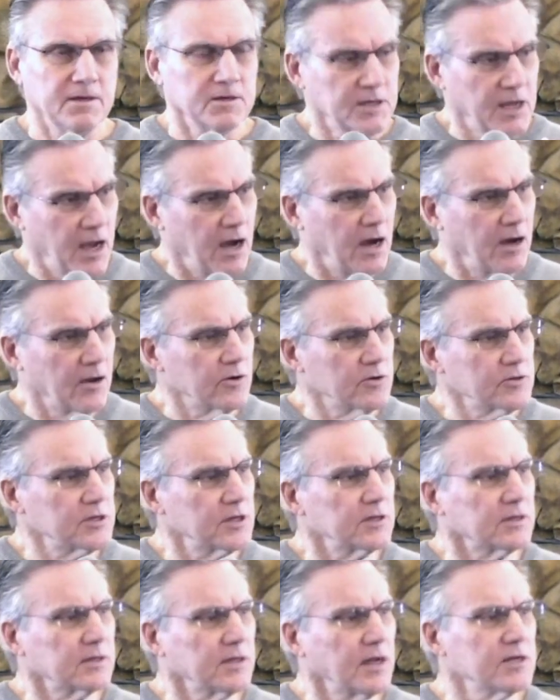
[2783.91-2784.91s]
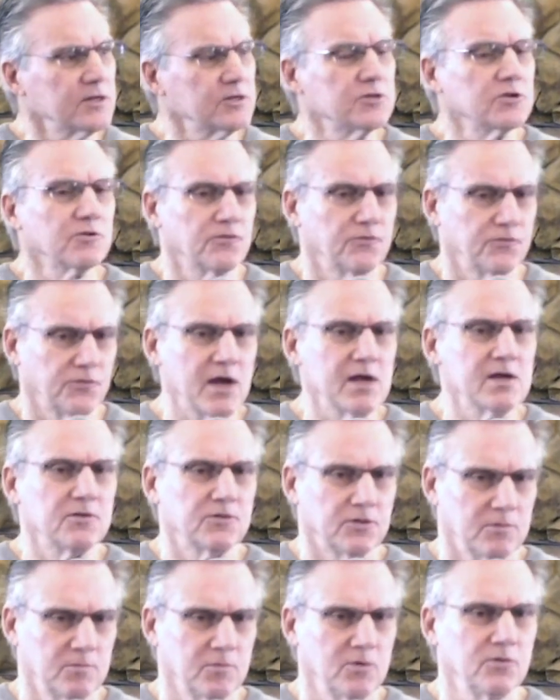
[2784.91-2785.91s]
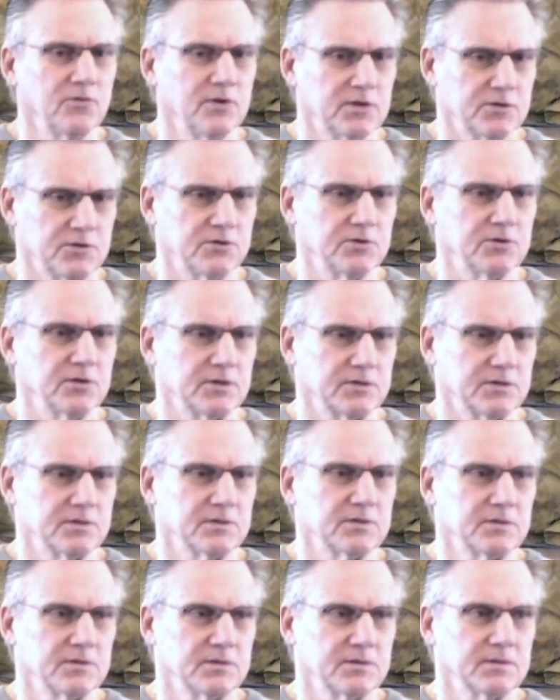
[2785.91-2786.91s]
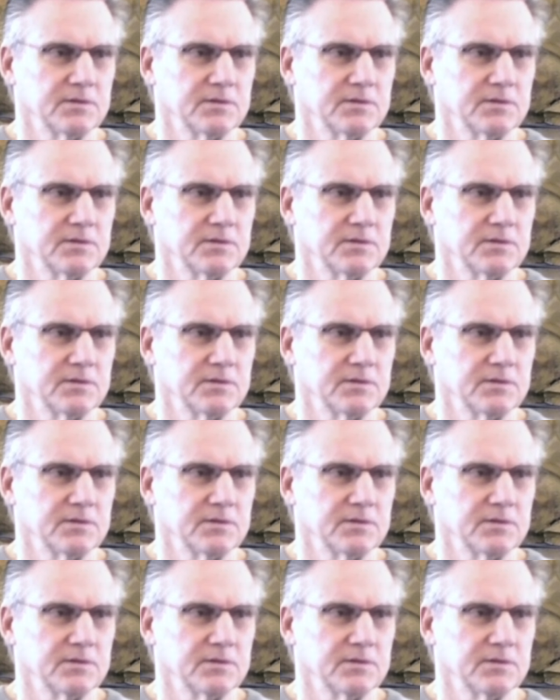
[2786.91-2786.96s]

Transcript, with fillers: encounters that takes your faith to move into it.